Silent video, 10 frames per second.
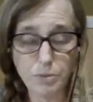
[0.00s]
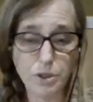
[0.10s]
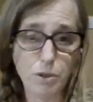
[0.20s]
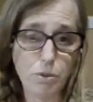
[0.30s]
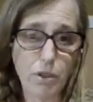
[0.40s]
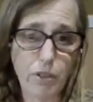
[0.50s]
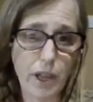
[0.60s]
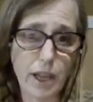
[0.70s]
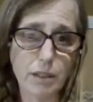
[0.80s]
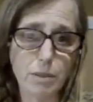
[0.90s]
to do the
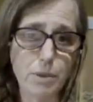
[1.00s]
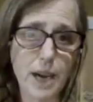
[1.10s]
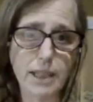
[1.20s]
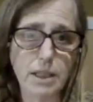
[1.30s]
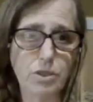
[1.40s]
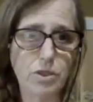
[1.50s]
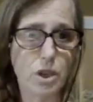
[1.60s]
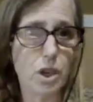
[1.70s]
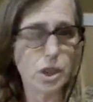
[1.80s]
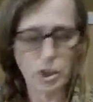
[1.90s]
thing, to practice
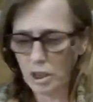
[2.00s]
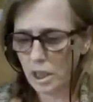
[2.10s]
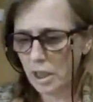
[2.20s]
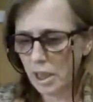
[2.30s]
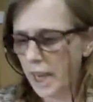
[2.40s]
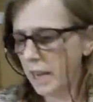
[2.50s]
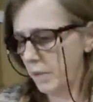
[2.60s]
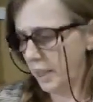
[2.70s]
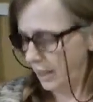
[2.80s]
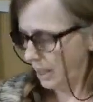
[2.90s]
the art.
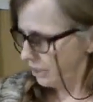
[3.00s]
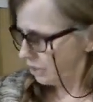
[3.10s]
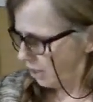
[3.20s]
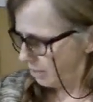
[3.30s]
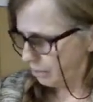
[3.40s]
Anyway, so I'm going